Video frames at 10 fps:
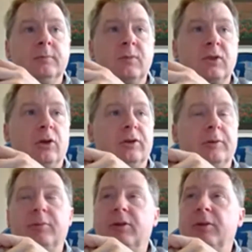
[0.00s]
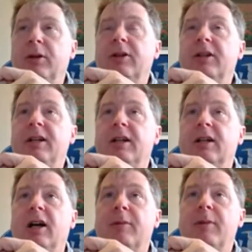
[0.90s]
So the ability to
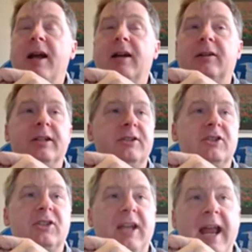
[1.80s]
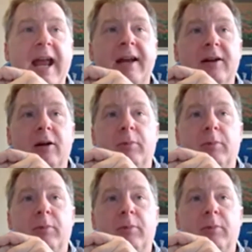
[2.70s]
automatically scan